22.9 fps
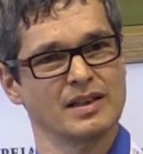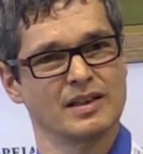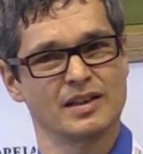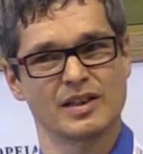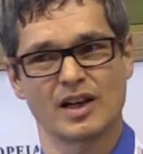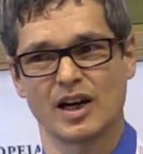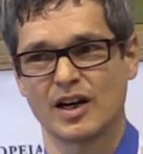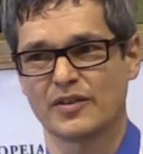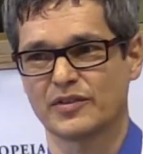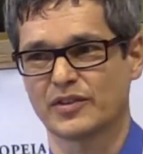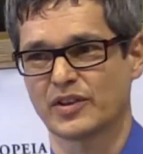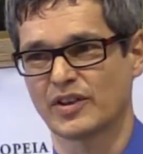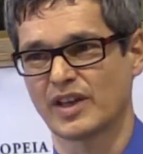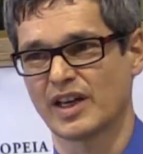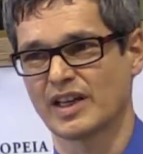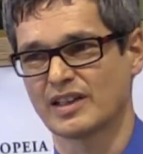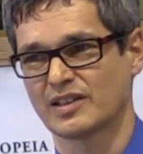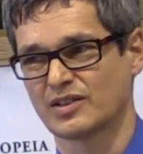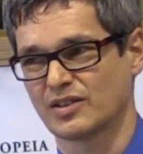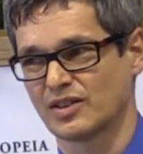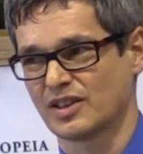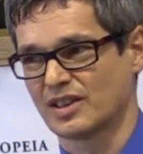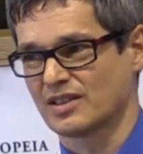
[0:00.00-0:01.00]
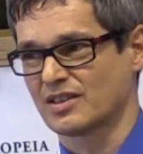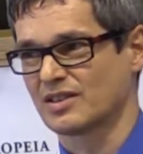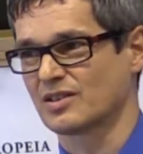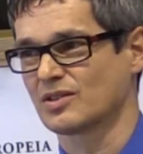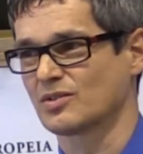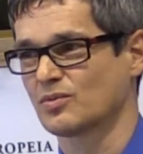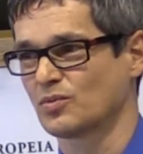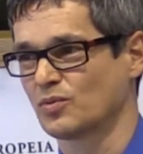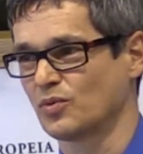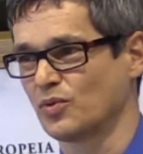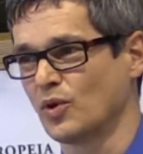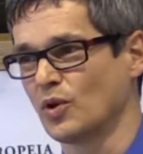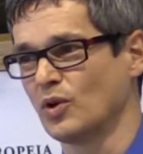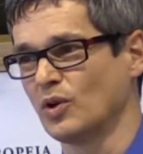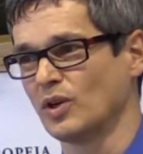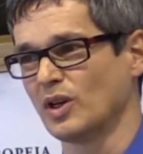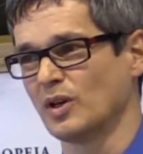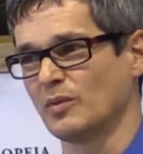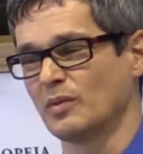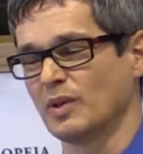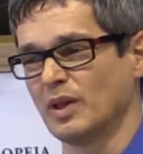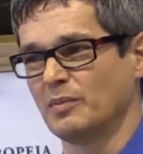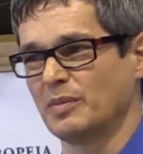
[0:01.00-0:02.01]
And after that, this
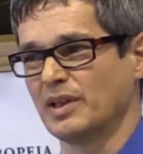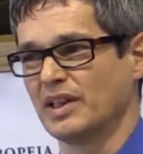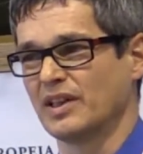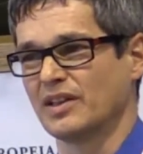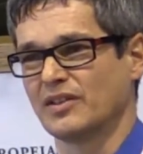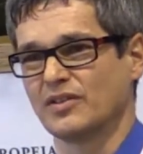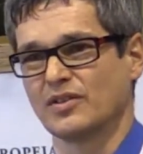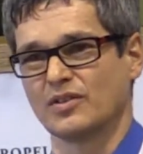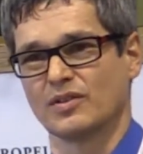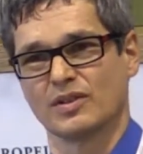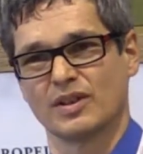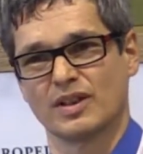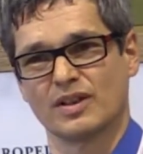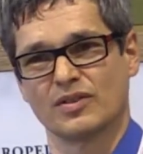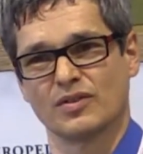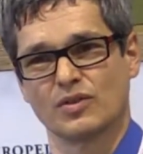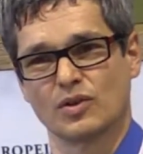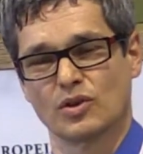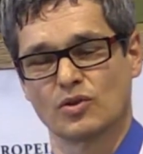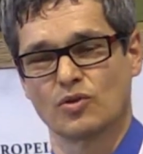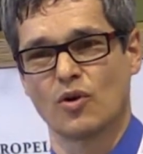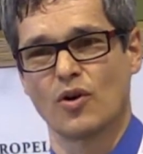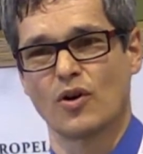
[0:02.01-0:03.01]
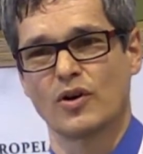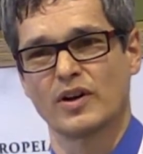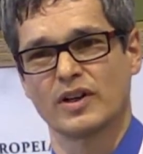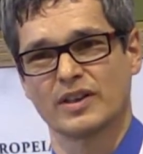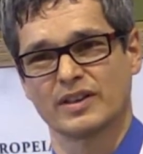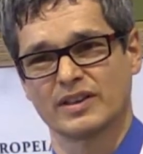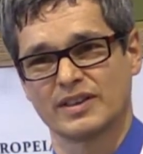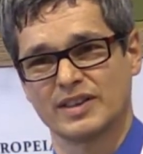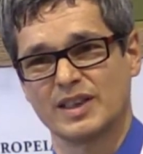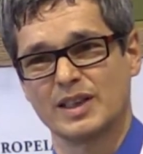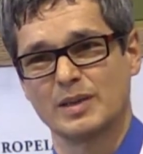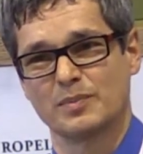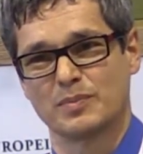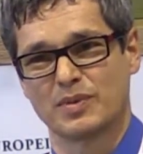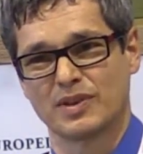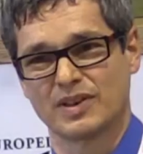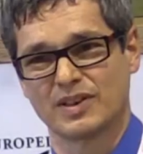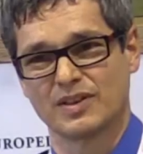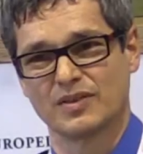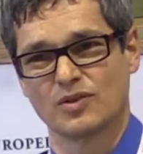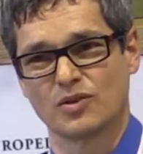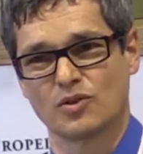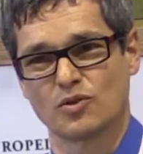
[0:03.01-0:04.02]
folder will be in the drawer, deep
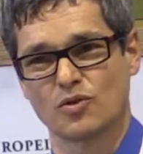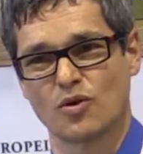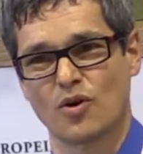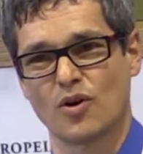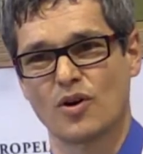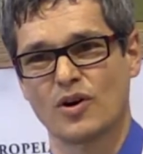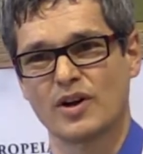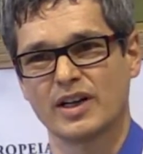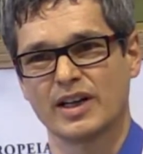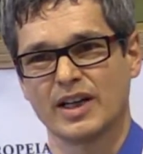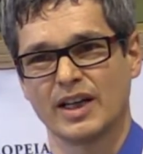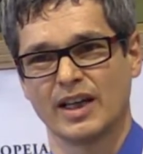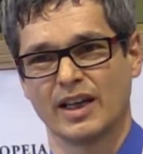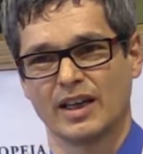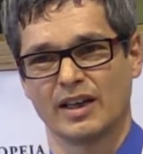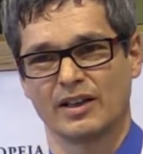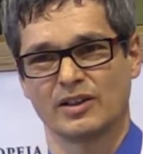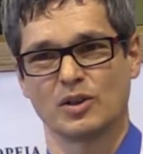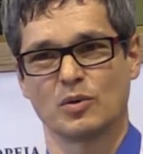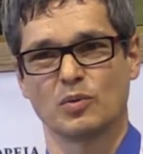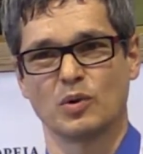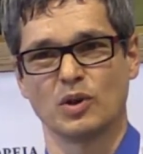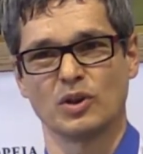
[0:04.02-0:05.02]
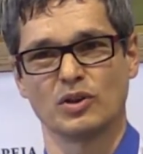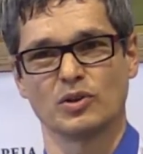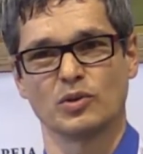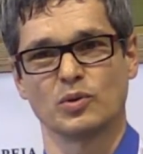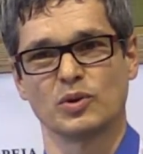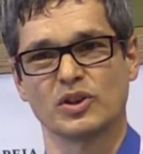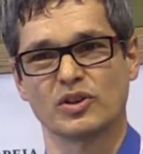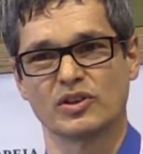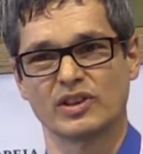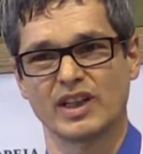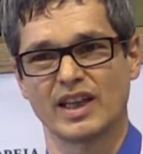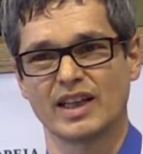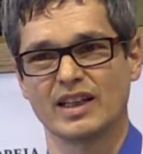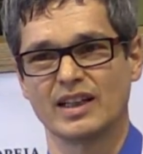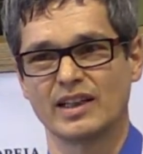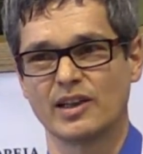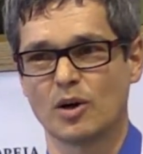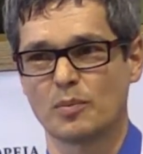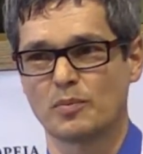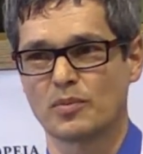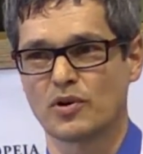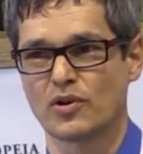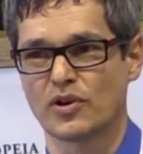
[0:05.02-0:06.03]
in the drawer, and you will do your
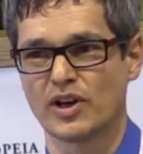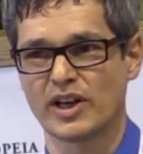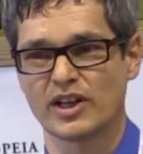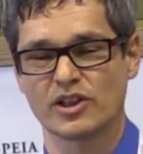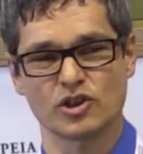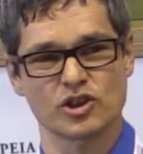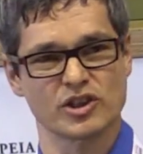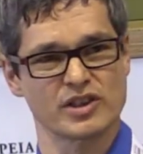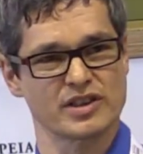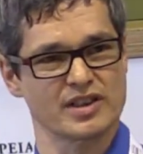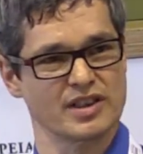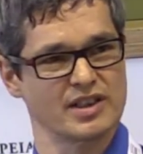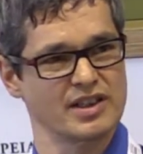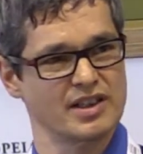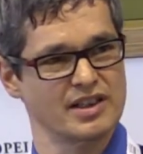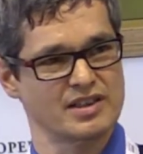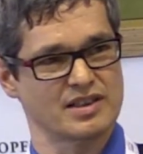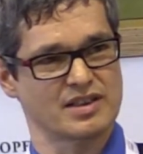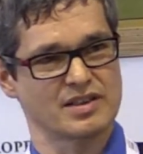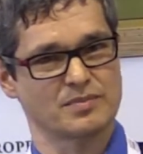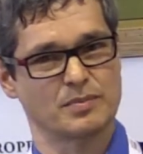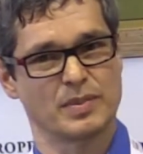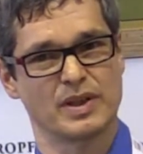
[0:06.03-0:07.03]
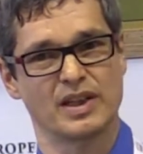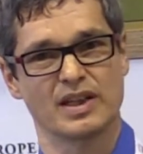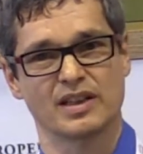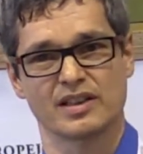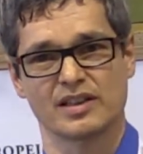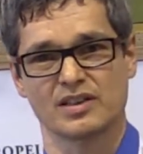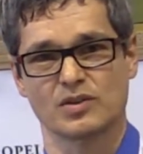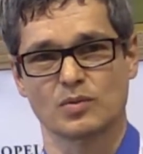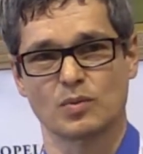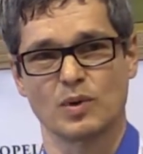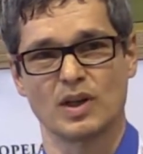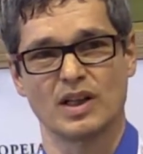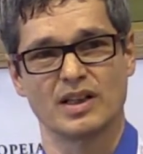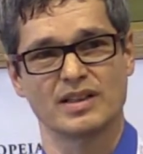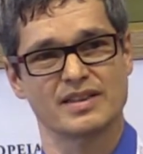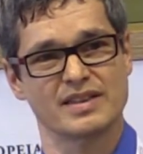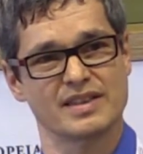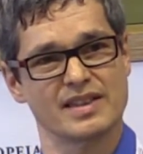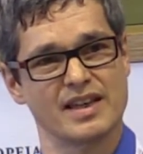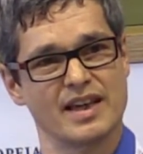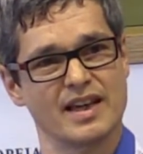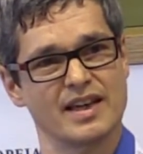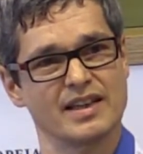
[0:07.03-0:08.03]
daily operations. And as Beat as well
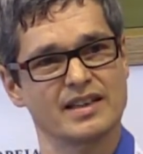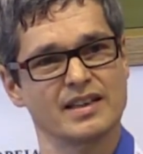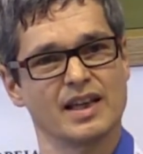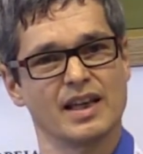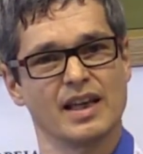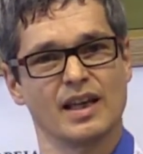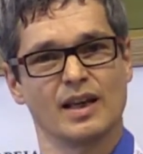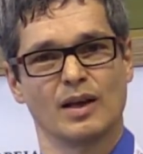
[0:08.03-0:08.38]
said,